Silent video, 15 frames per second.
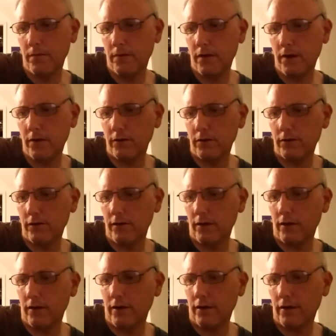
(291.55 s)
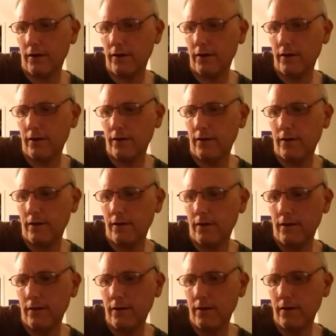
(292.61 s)
No, it's not.
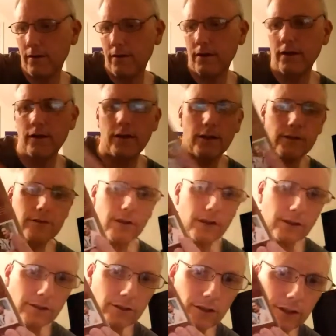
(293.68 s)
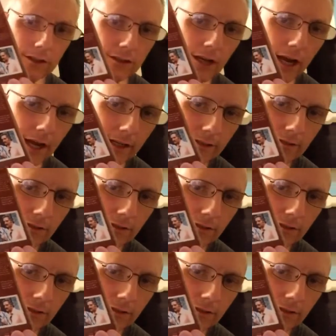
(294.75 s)
That's actually Jack